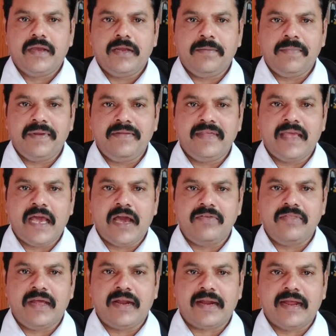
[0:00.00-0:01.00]
It means they
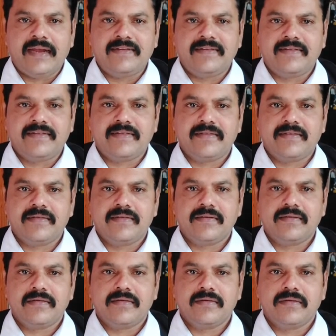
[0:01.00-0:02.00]
have the rights
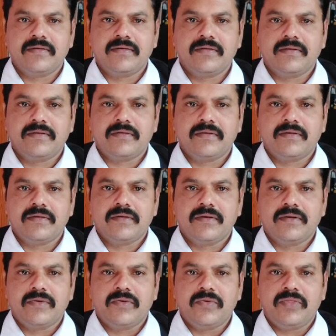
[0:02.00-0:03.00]

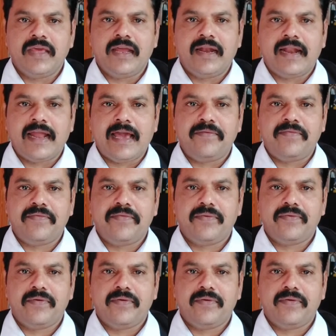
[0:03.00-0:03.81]
to their life